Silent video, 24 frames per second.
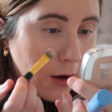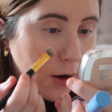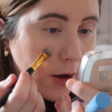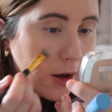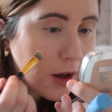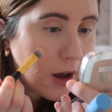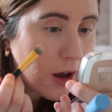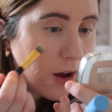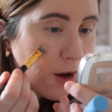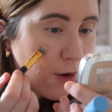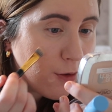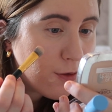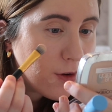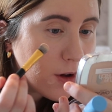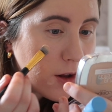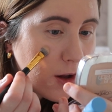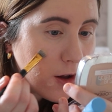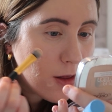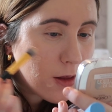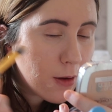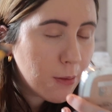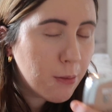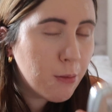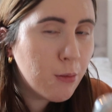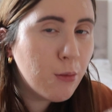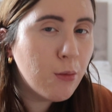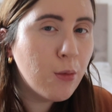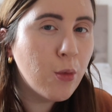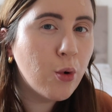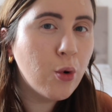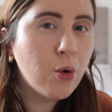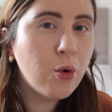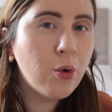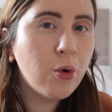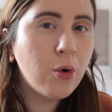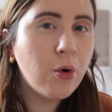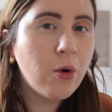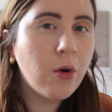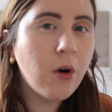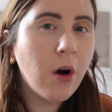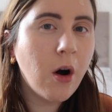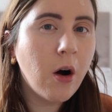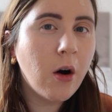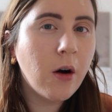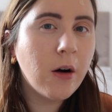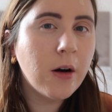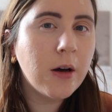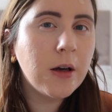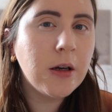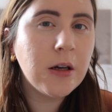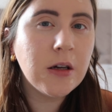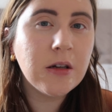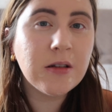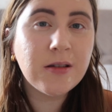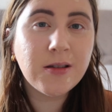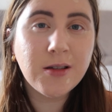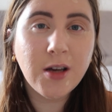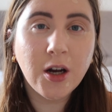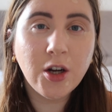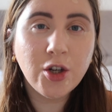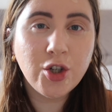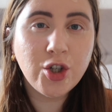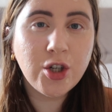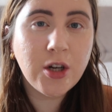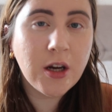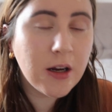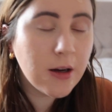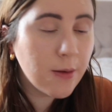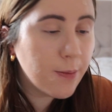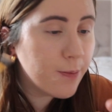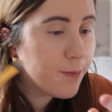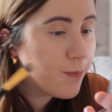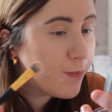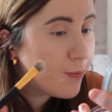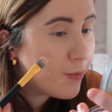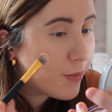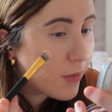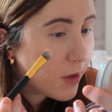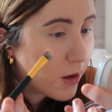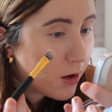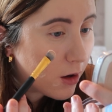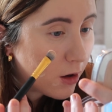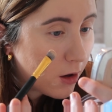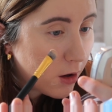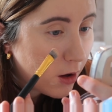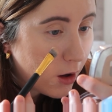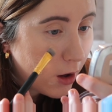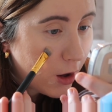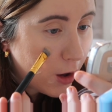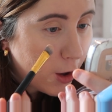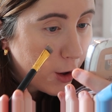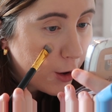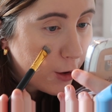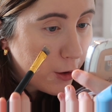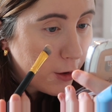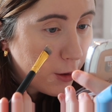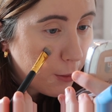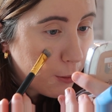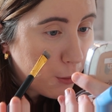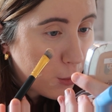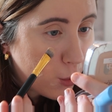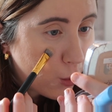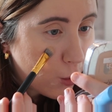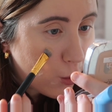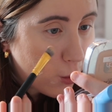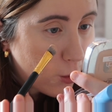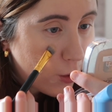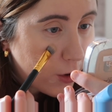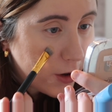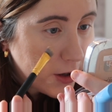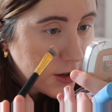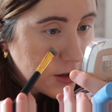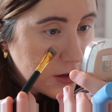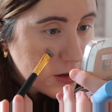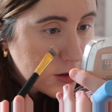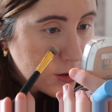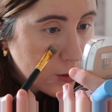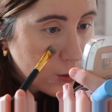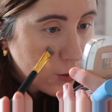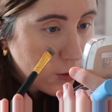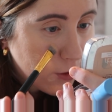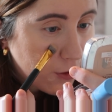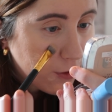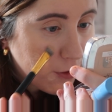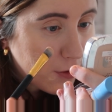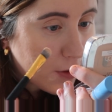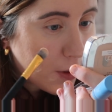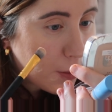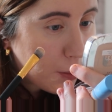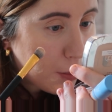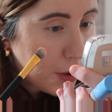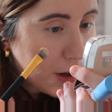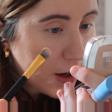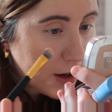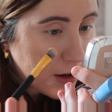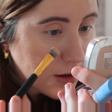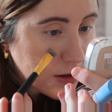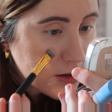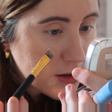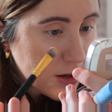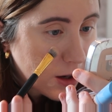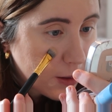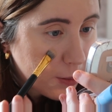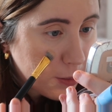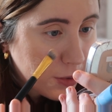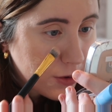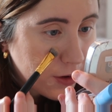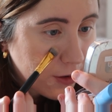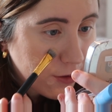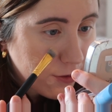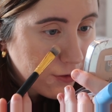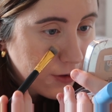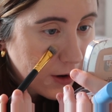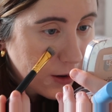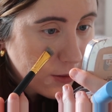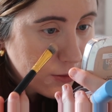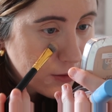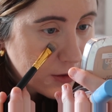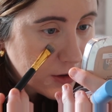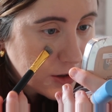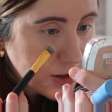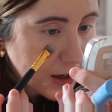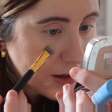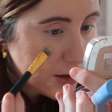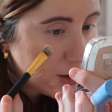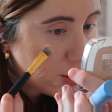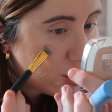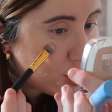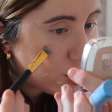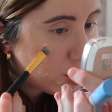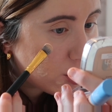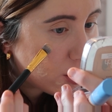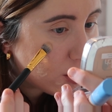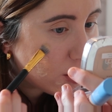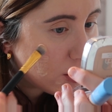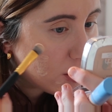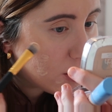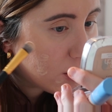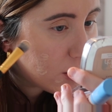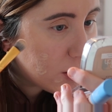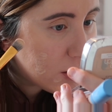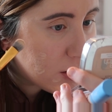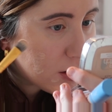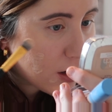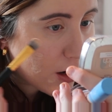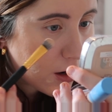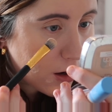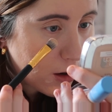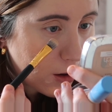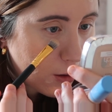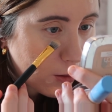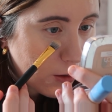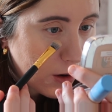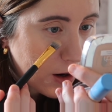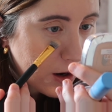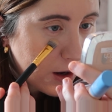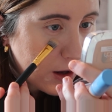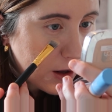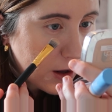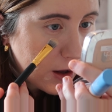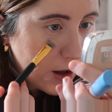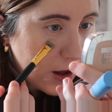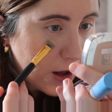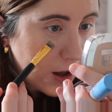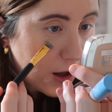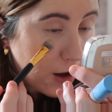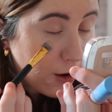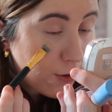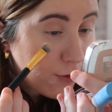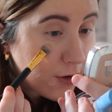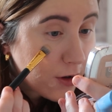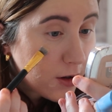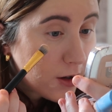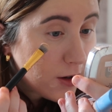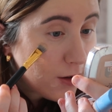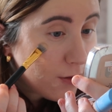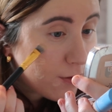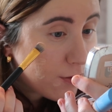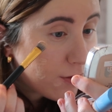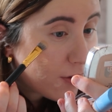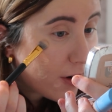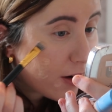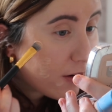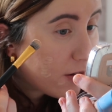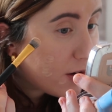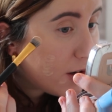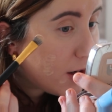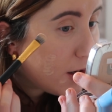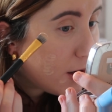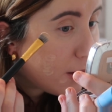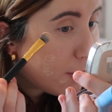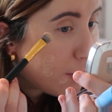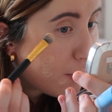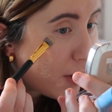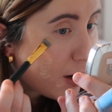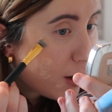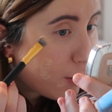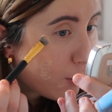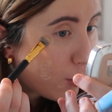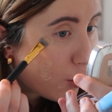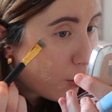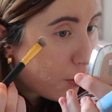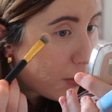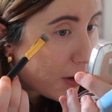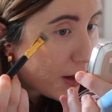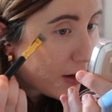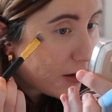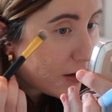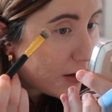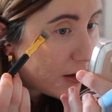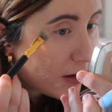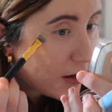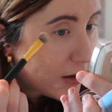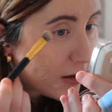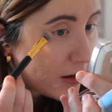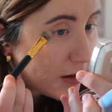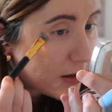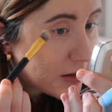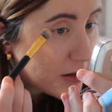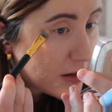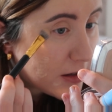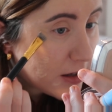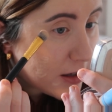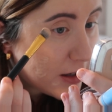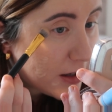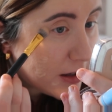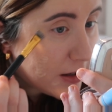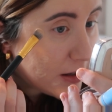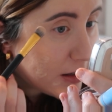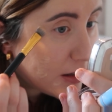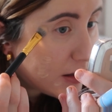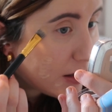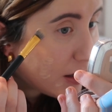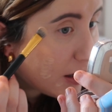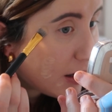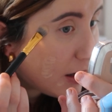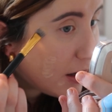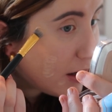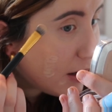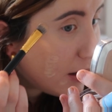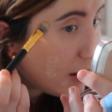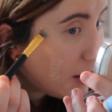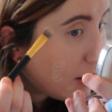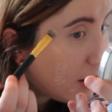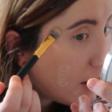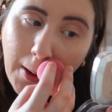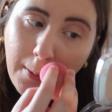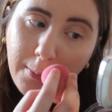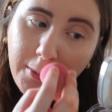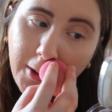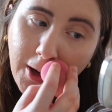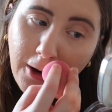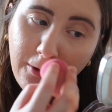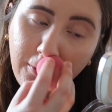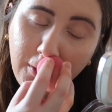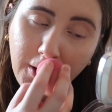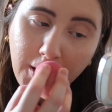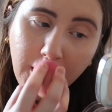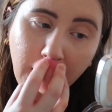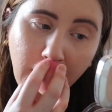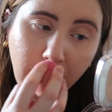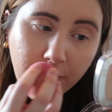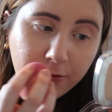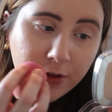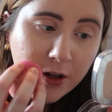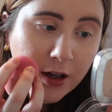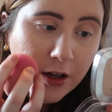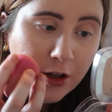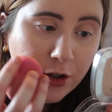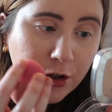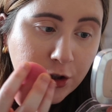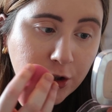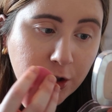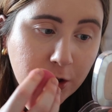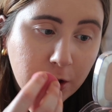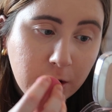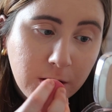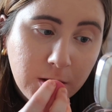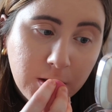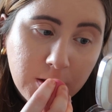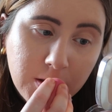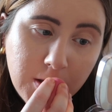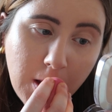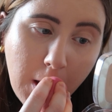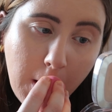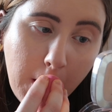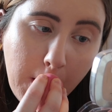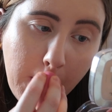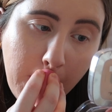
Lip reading: Okay, I feel like the more I touch it, the more it sort of picks up the foundation. So I feel like very minimal blending is needed here. I'm definitely having issues.